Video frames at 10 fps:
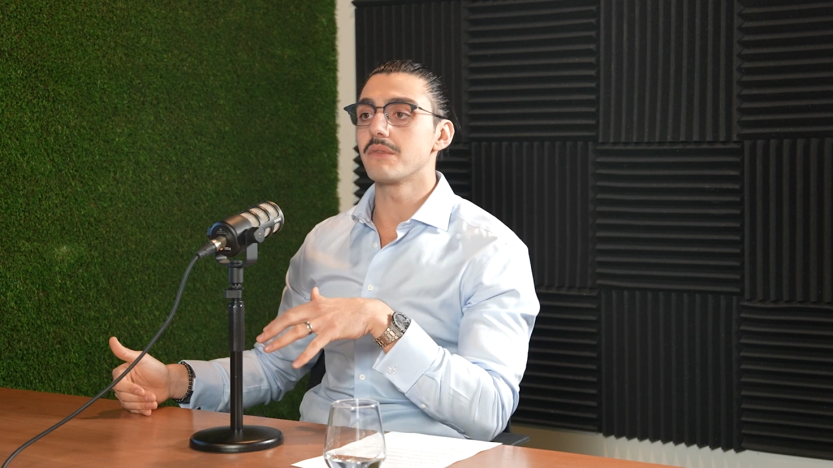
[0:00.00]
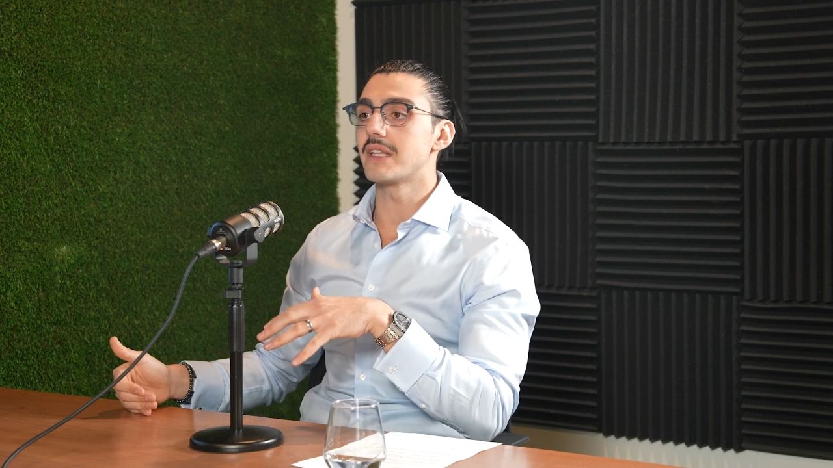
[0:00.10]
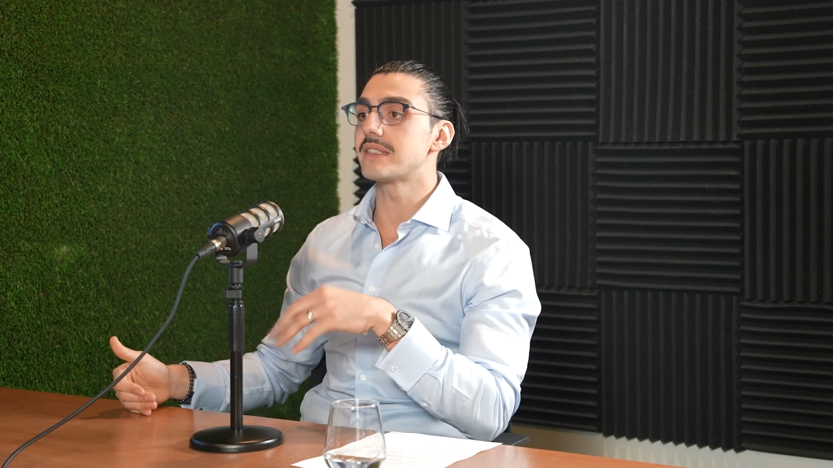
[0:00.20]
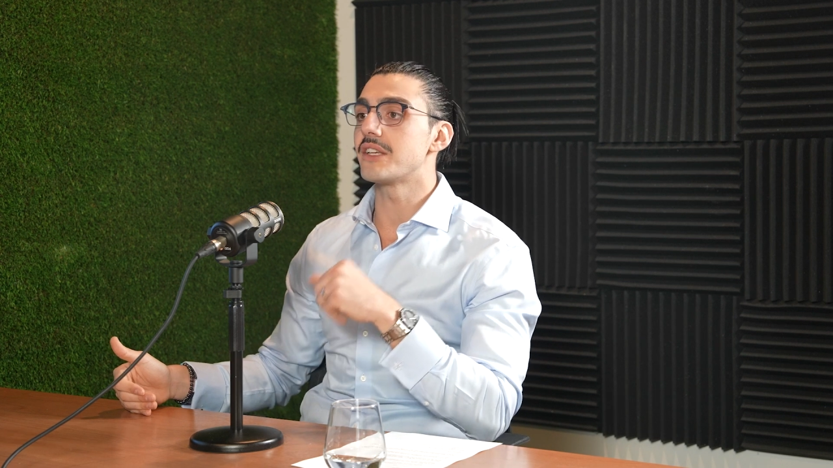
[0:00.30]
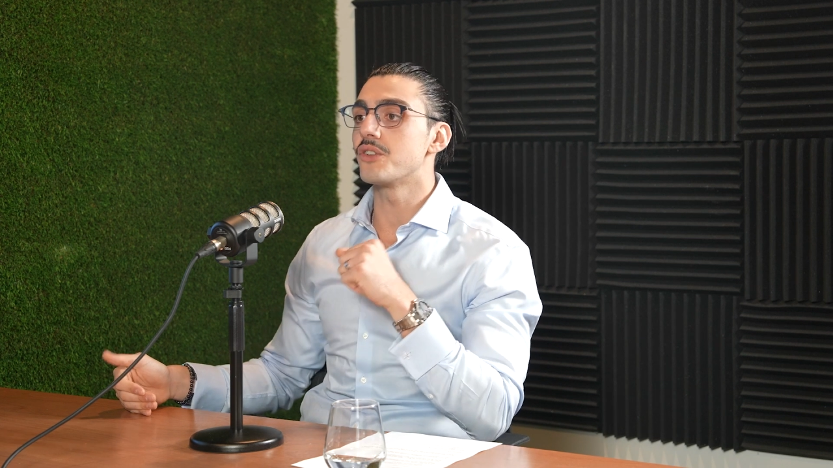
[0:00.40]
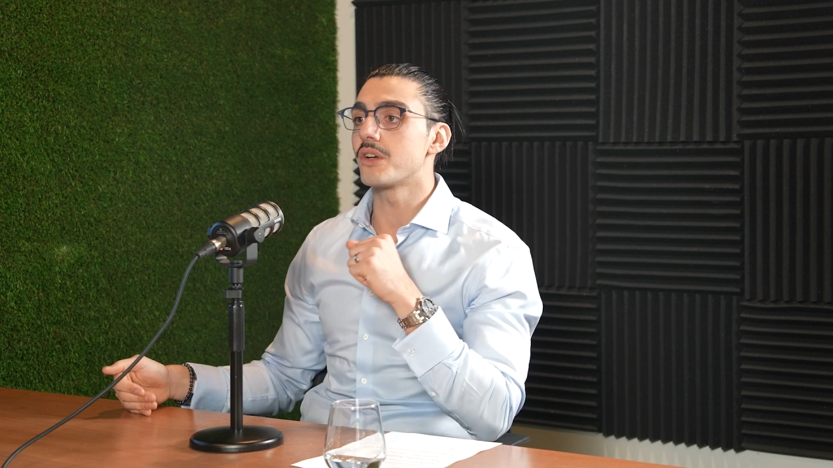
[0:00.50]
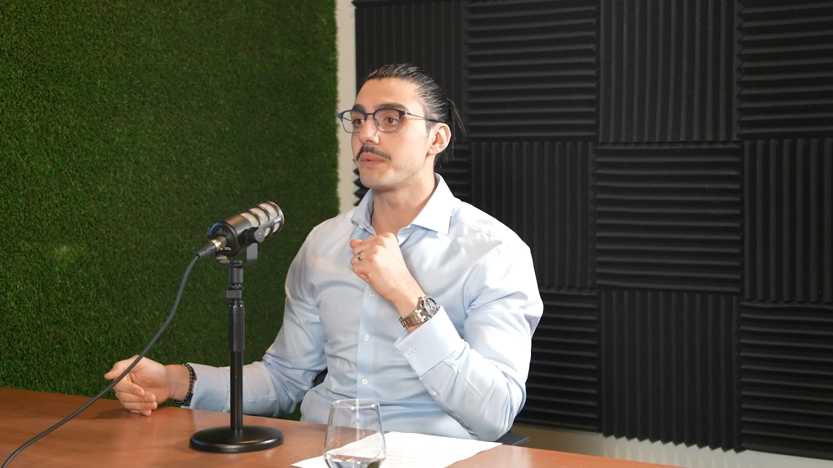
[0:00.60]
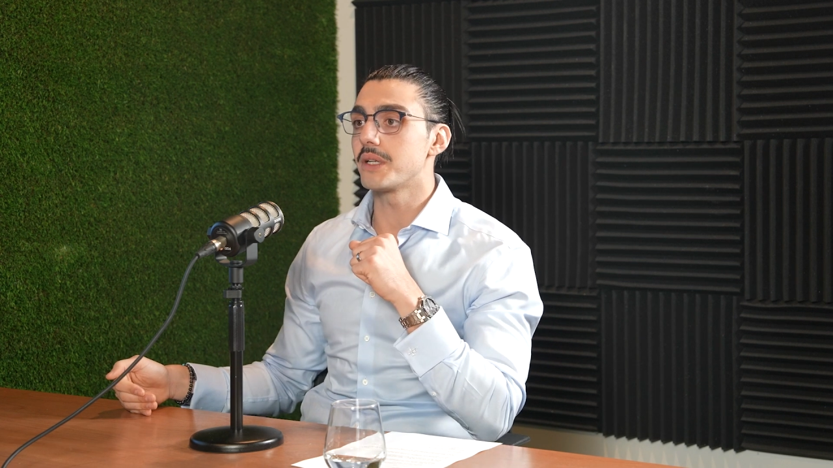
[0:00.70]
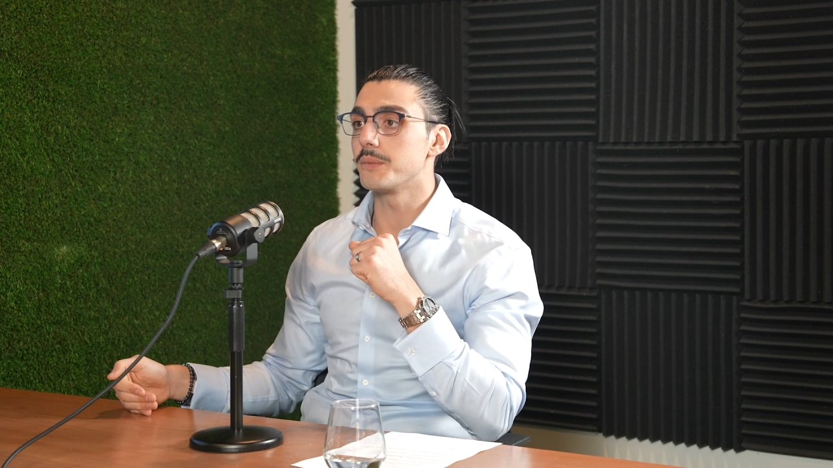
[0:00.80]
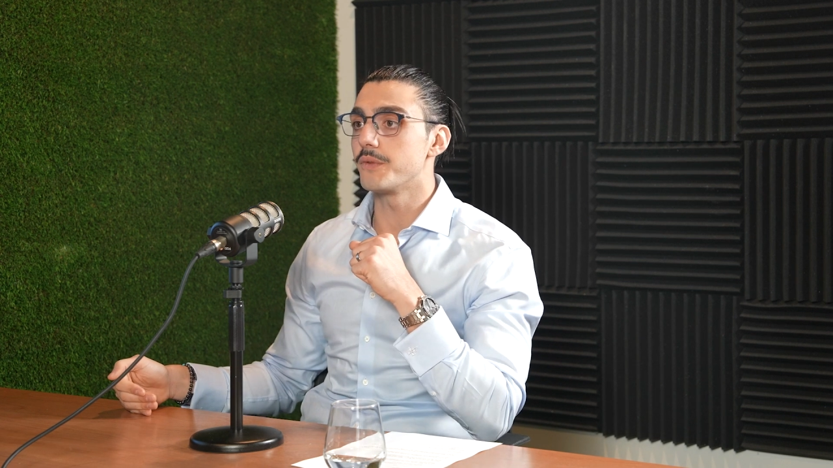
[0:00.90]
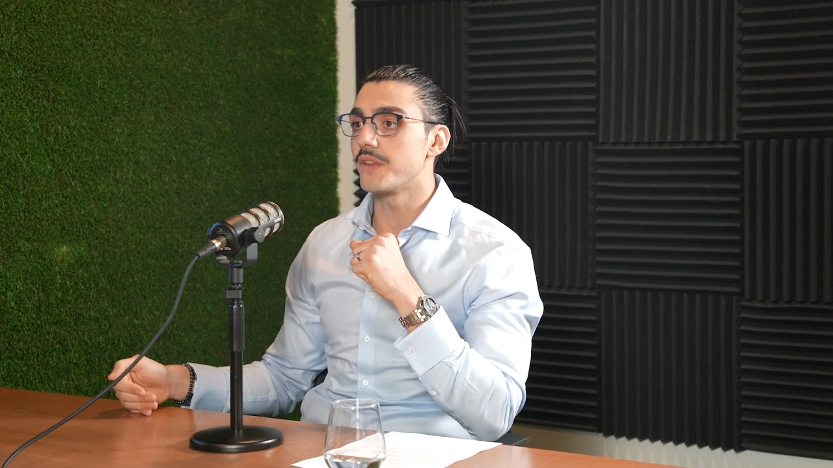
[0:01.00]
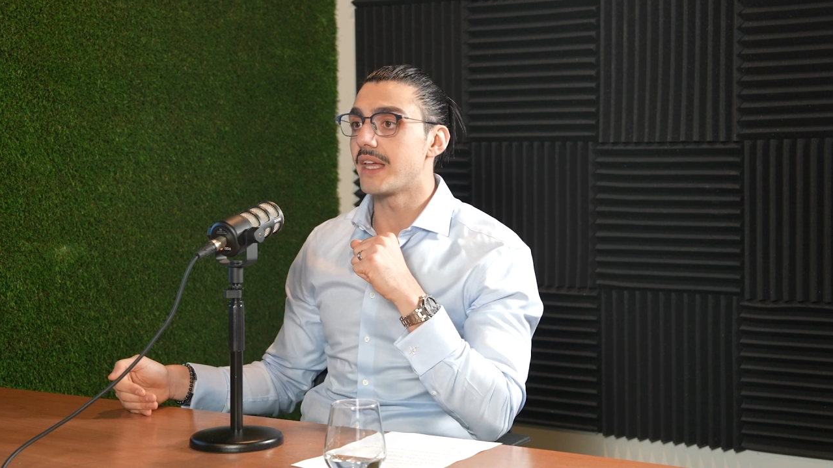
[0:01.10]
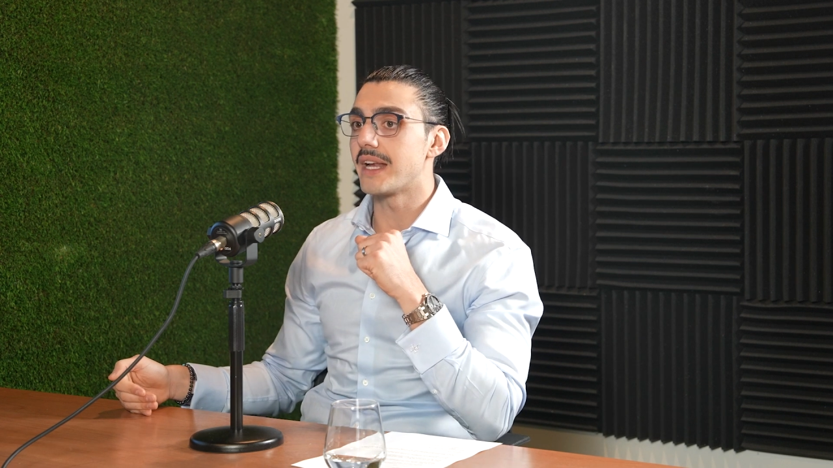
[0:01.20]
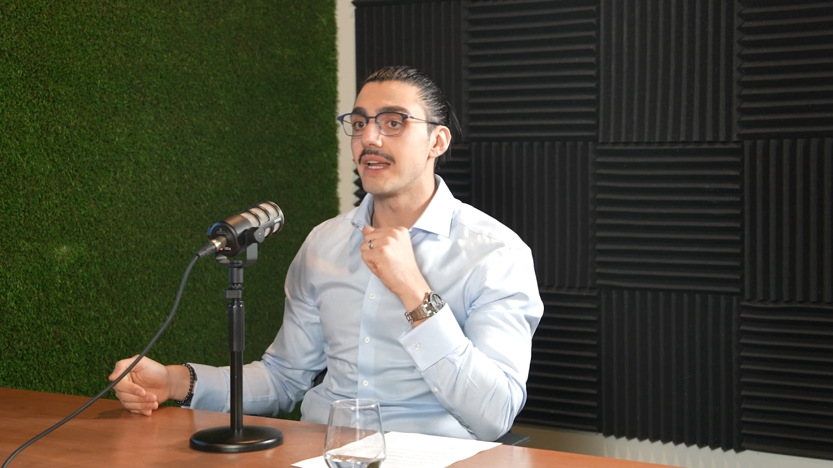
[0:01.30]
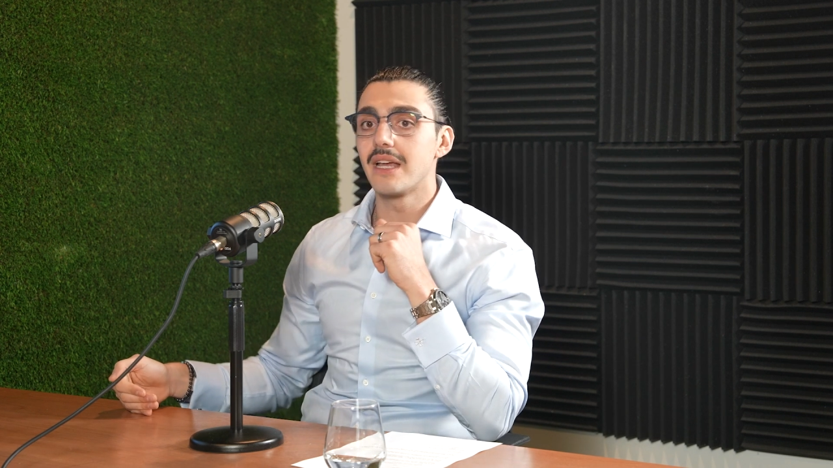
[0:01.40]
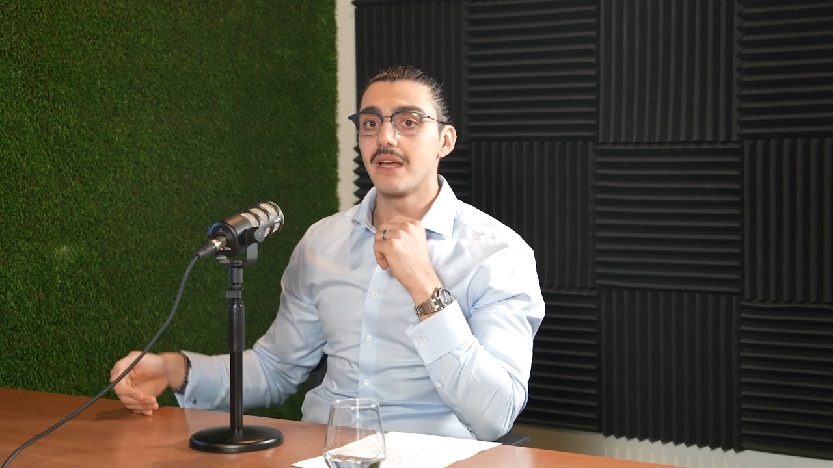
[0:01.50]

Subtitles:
let's say you're not applicable for that.